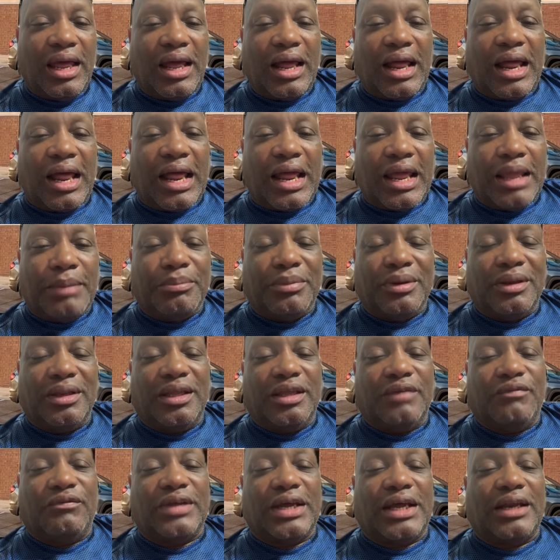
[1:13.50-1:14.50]
I
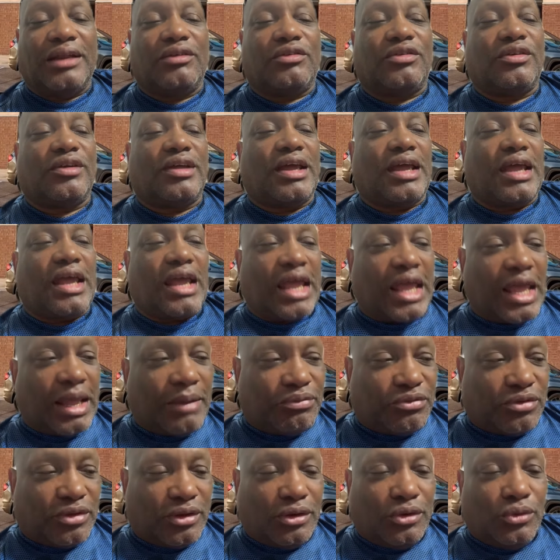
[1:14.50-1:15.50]
believe that is
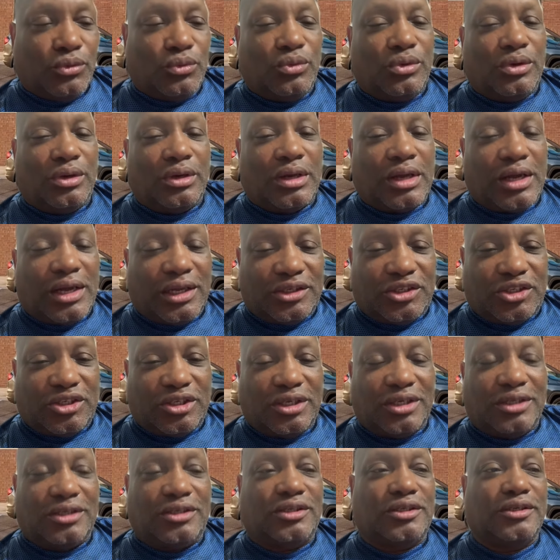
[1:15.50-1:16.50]
absolute
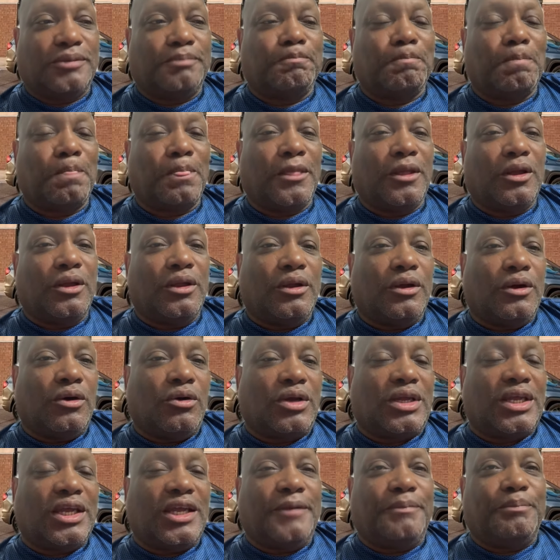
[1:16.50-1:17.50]
nonsense.
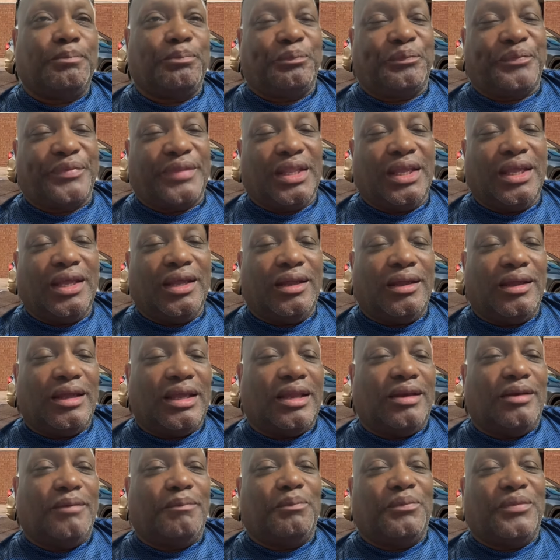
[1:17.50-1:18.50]
Okay,
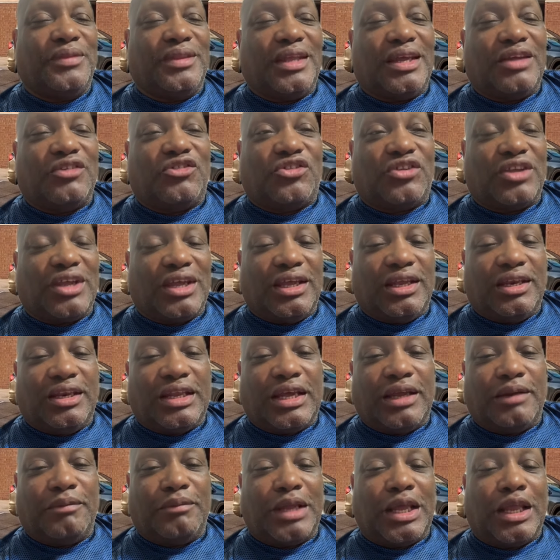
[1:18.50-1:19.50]
and they're saying
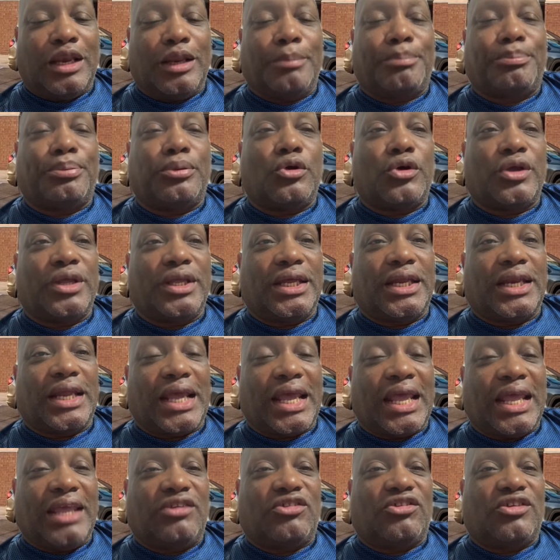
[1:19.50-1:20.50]
that an employee at
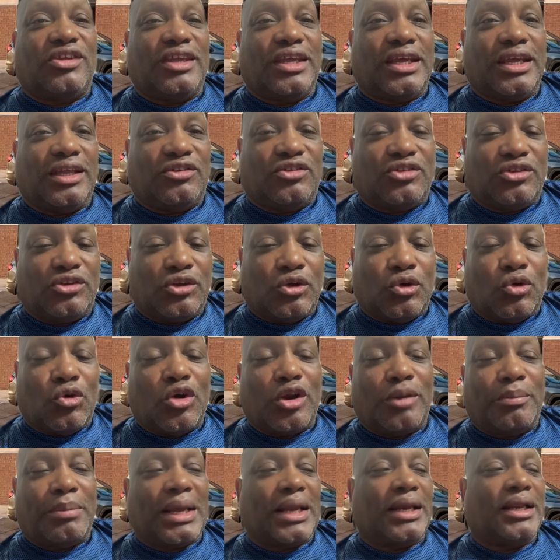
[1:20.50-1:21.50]
ACH, the
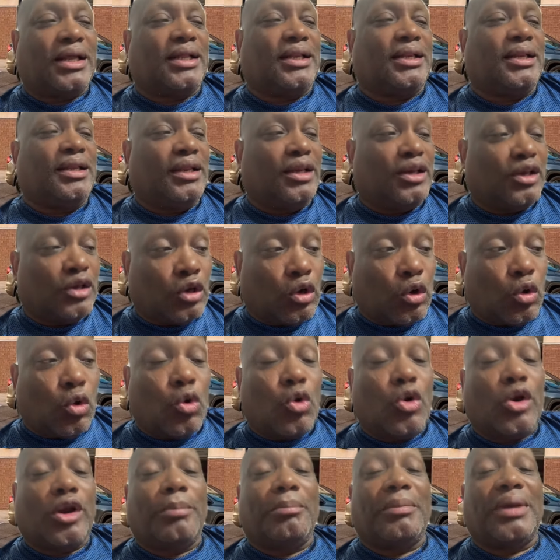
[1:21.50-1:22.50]
automated
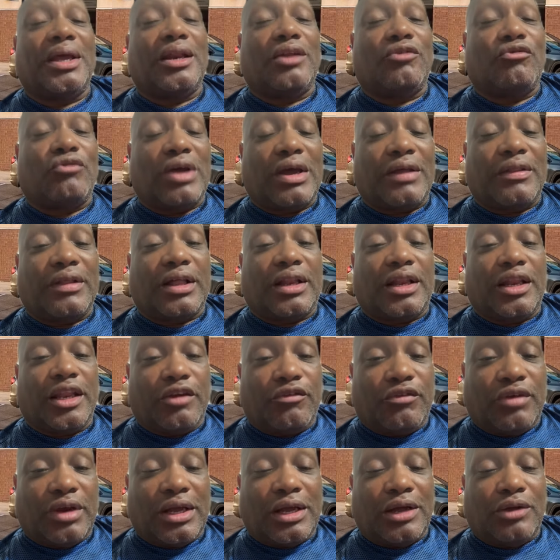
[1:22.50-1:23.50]

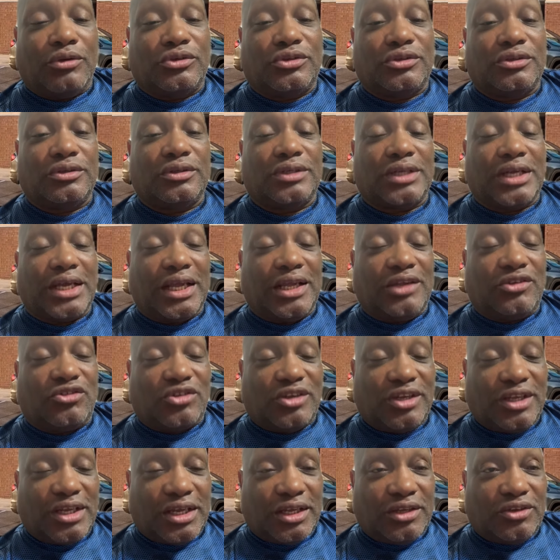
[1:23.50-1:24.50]
clearinghouse,
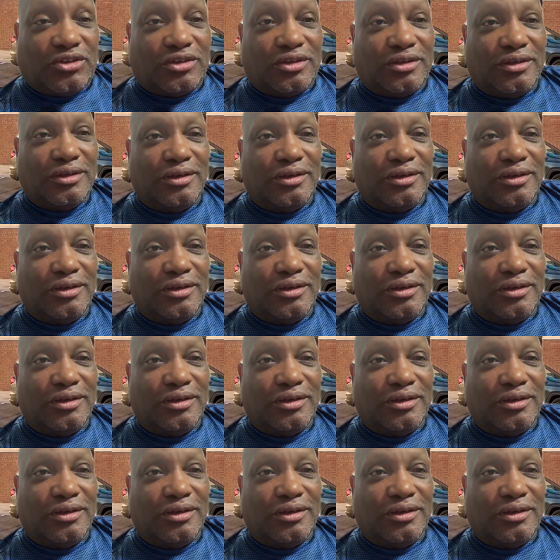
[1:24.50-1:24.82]
the ACH,